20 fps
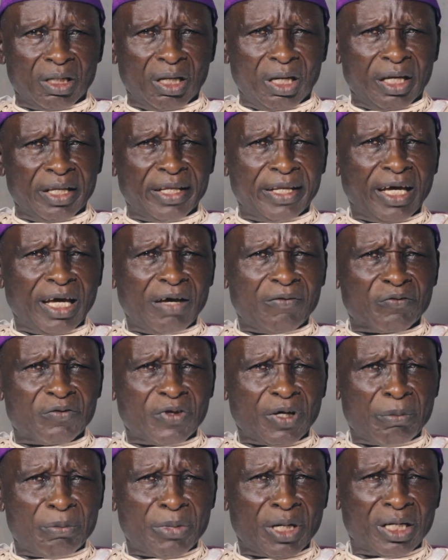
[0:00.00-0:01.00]
And the
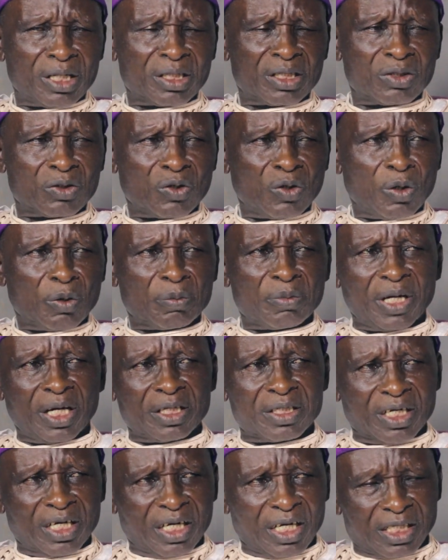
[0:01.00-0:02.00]
aftermath of
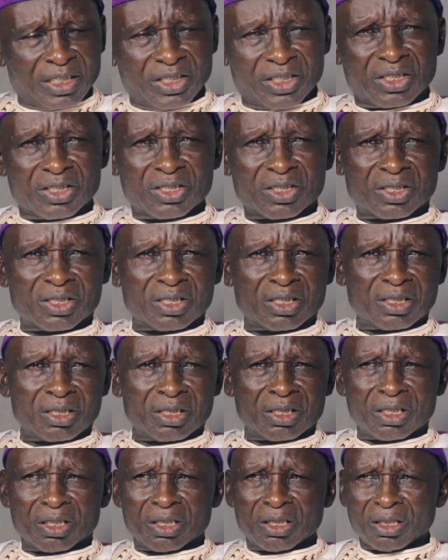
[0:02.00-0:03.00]
that crisis
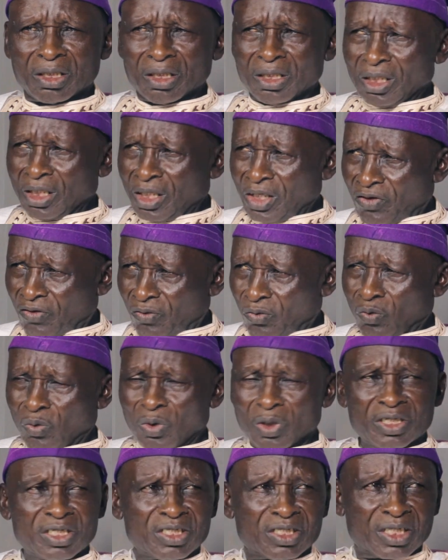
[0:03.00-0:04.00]
is
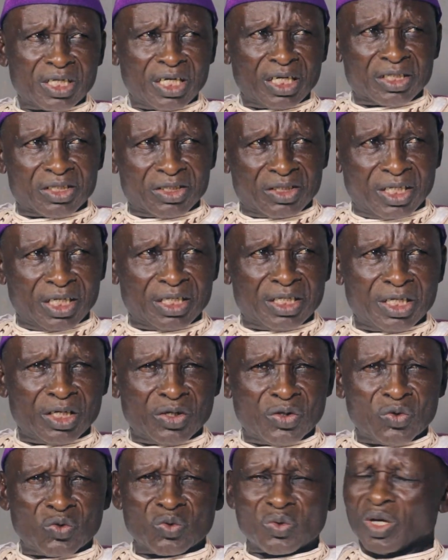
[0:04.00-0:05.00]
what is
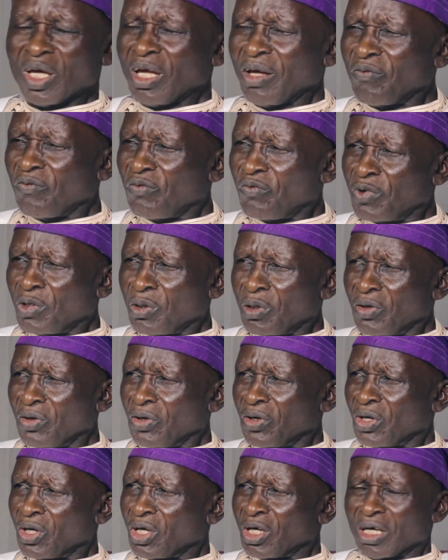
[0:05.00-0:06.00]
extended to
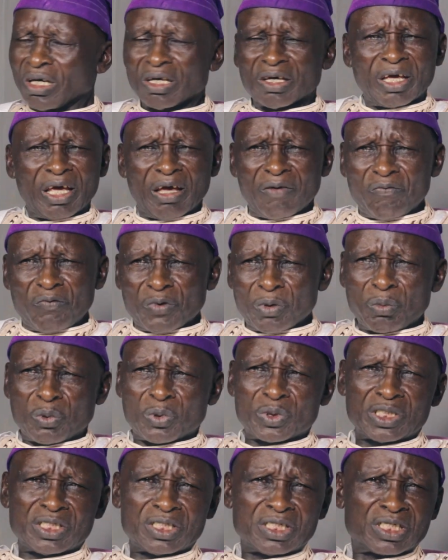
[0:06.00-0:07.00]

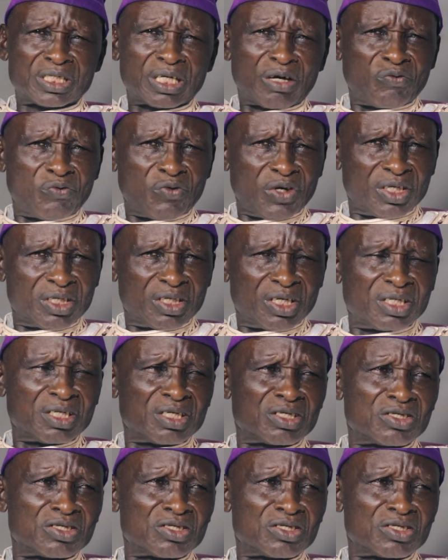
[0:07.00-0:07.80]
everybody is affected